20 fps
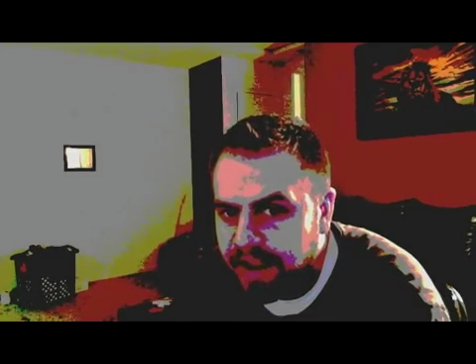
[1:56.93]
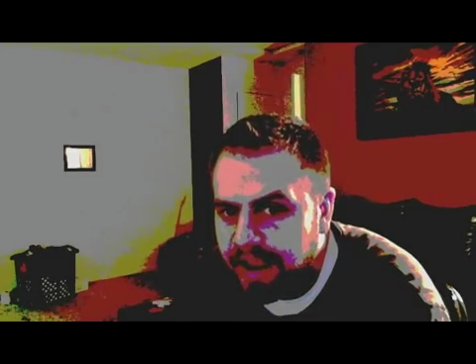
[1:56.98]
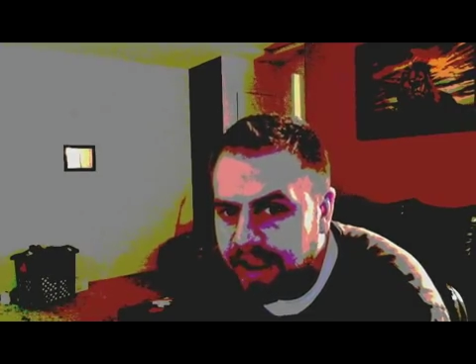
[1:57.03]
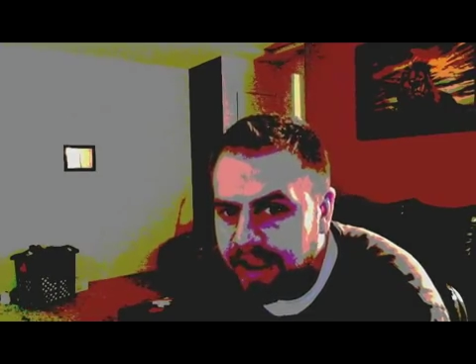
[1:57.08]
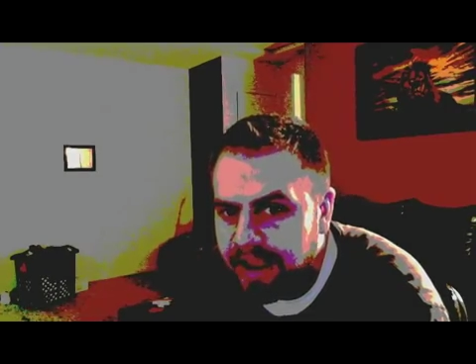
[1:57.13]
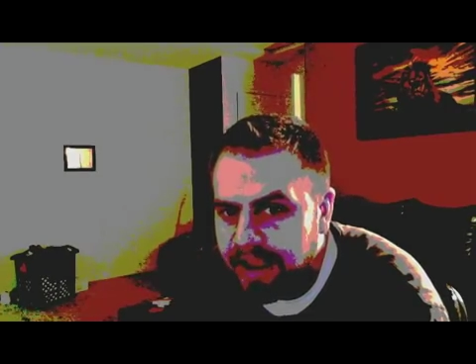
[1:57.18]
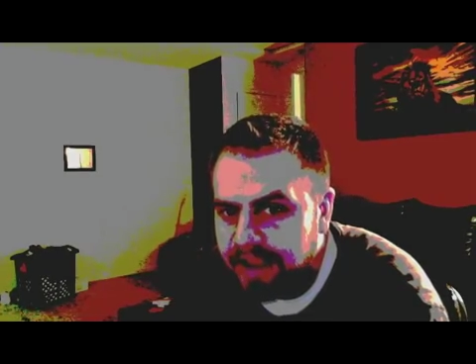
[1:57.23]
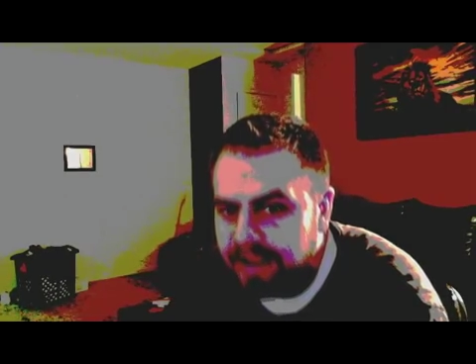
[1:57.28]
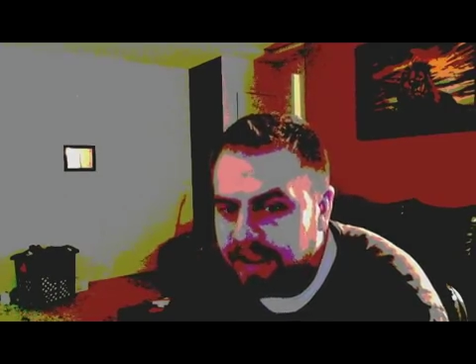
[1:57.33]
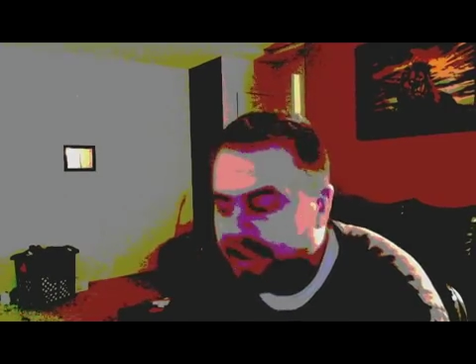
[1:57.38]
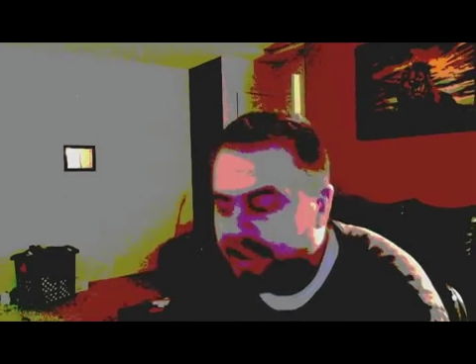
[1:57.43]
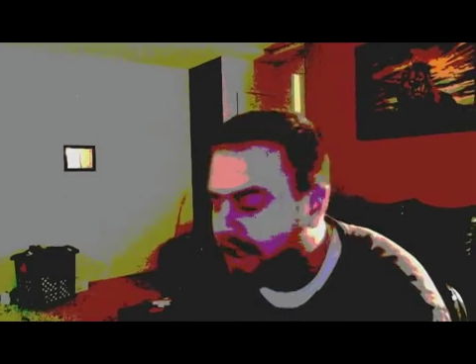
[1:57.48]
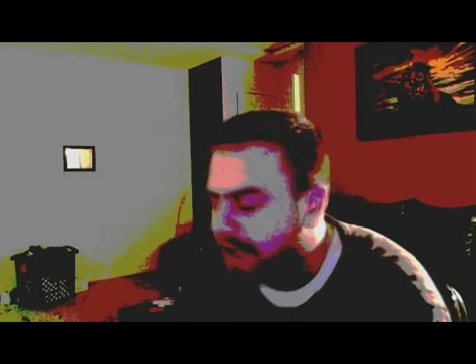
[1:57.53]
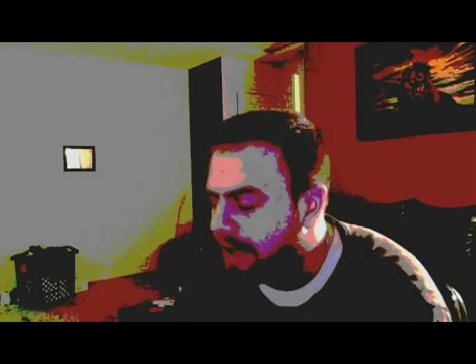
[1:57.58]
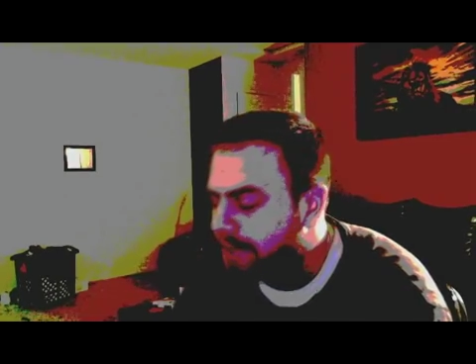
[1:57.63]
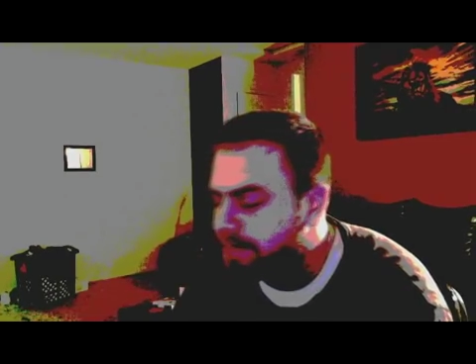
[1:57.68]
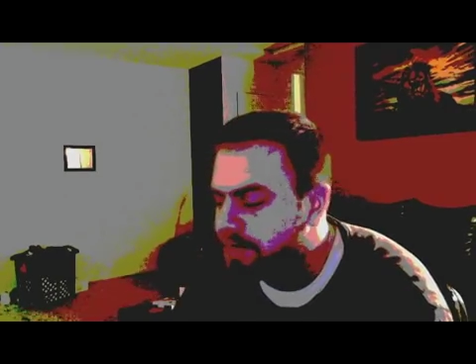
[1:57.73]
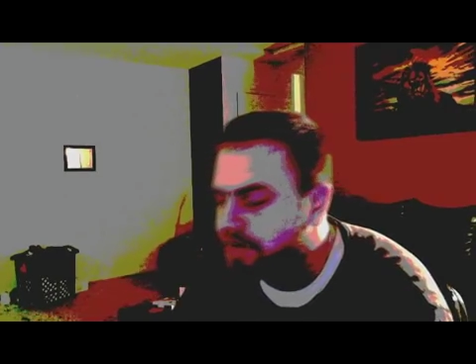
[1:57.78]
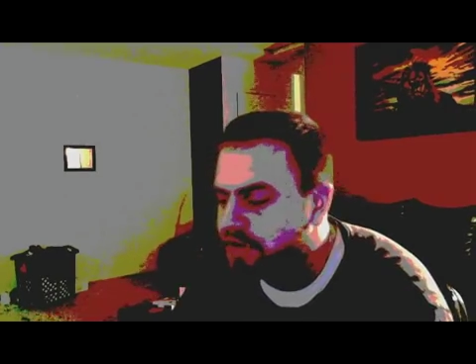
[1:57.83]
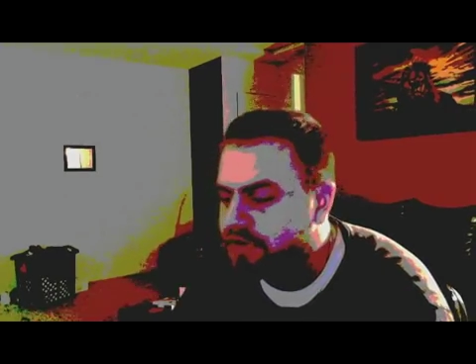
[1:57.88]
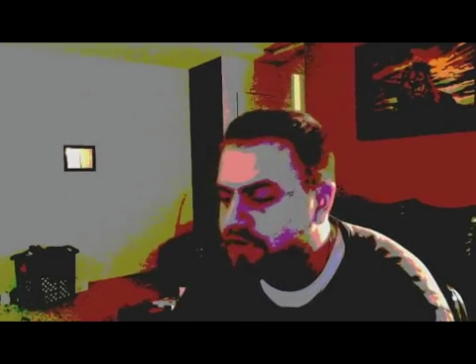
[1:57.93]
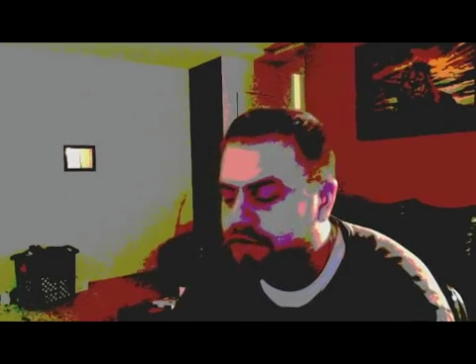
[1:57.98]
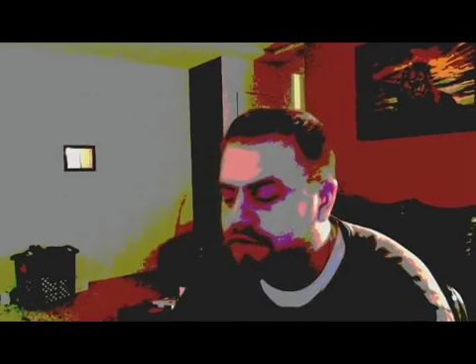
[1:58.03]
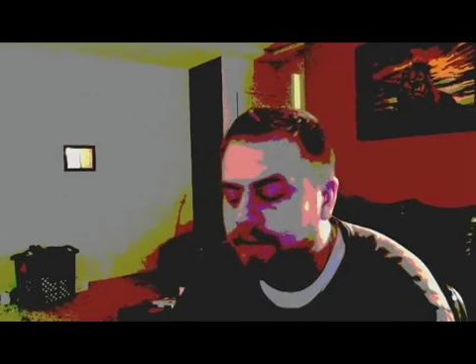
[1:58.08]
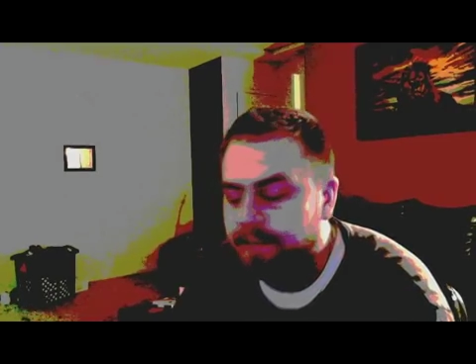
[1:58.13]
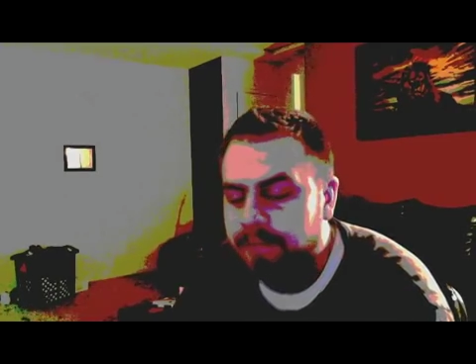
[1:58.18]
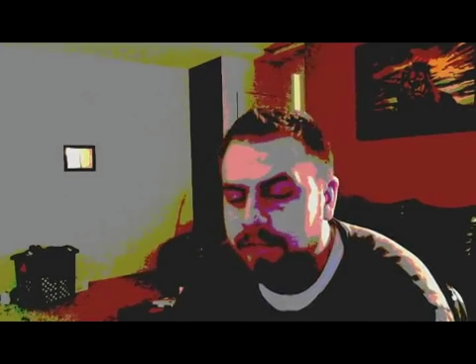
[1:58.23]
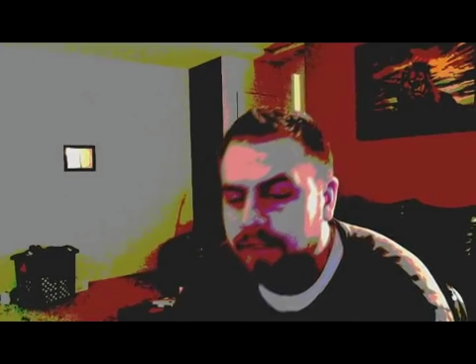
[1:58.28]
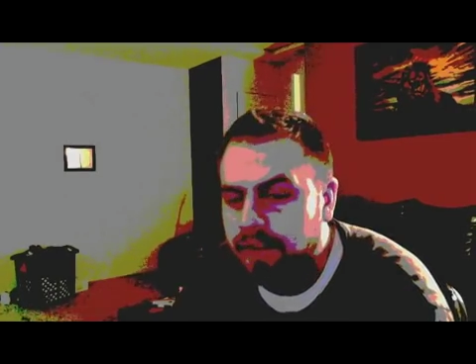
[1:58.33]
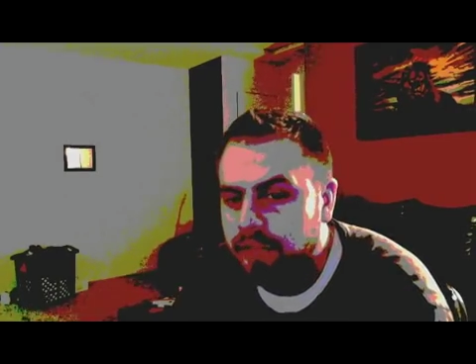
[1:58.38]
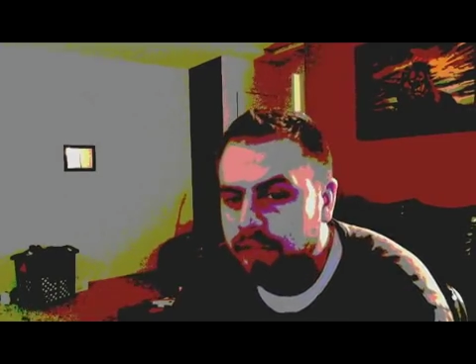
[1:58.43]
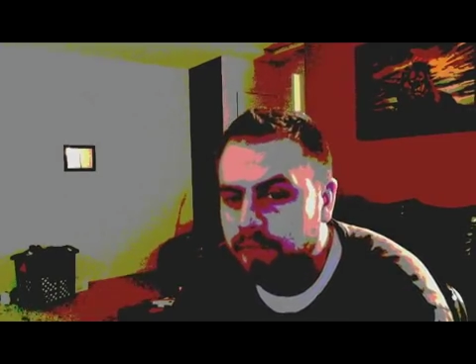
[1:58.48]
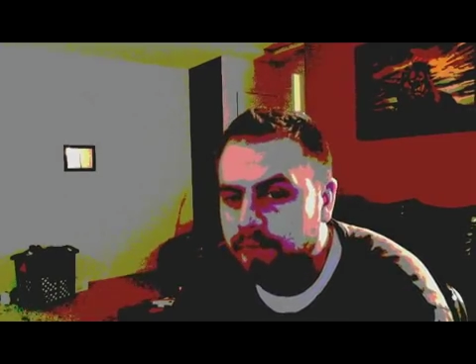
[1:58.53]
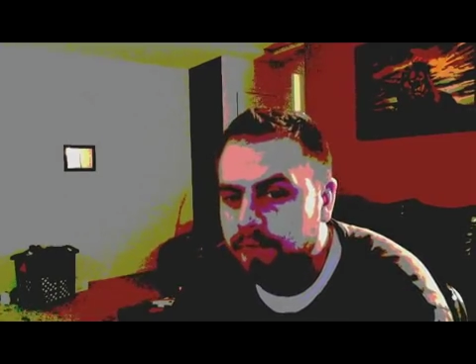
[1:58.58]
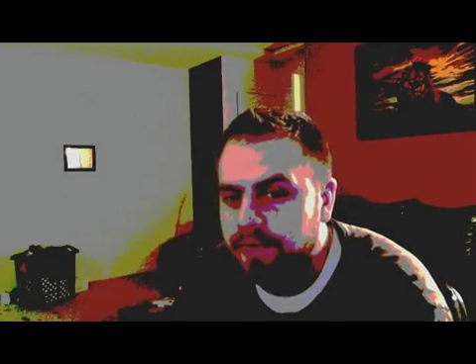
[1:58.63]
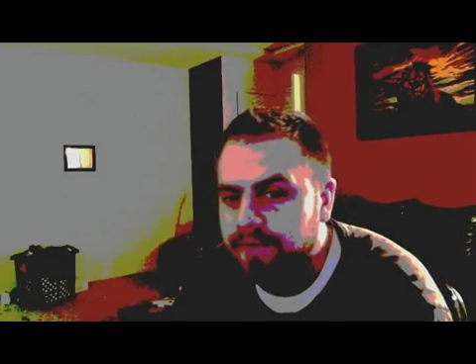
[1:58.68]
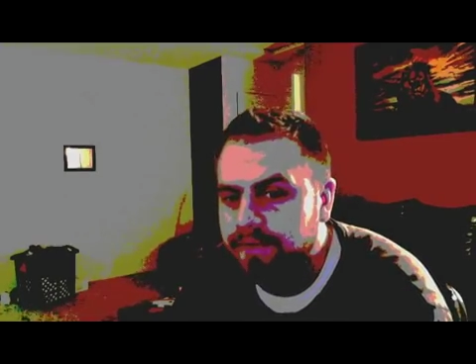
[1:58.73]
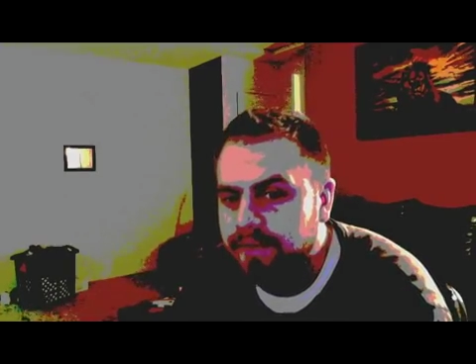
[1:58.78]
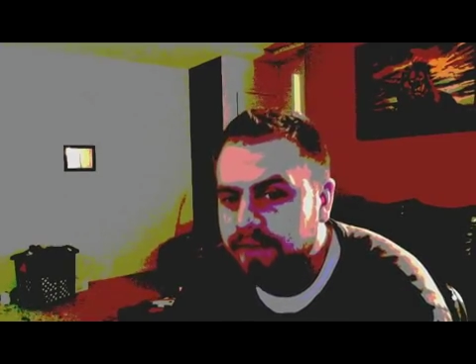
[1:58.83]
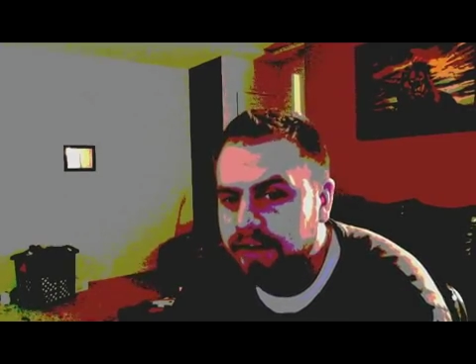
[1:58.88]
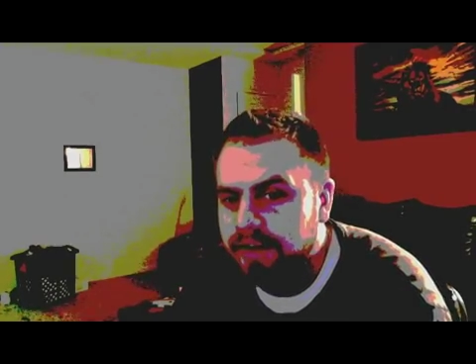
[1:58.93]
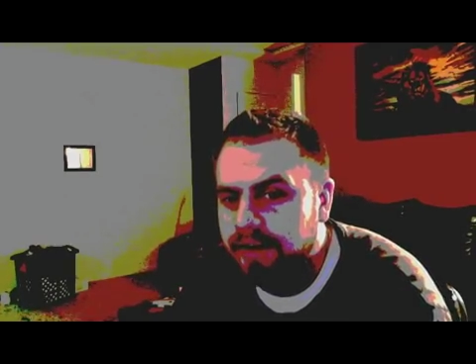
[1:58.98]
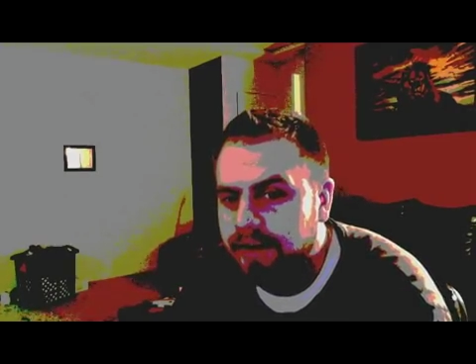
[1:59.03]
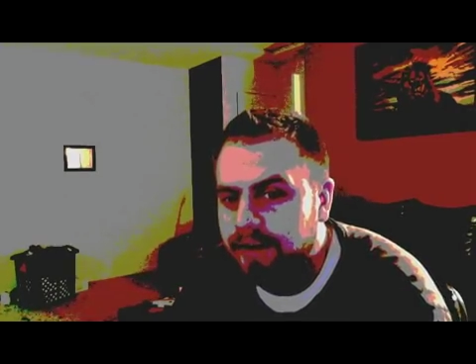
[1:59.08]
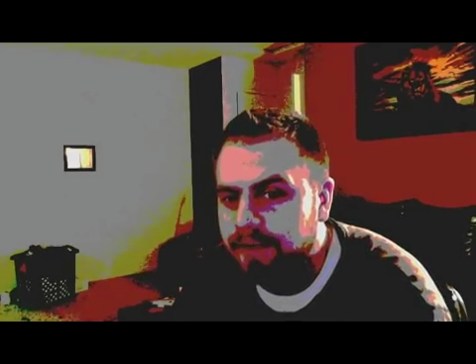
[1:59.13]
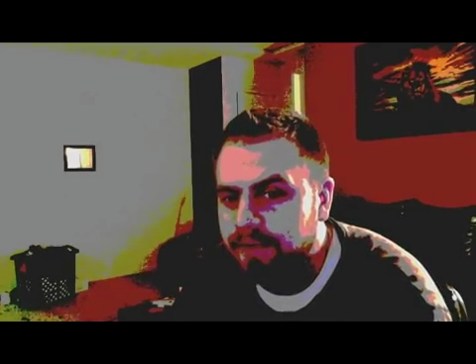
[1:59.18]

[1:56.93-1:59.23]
I must have jumped 3 feet off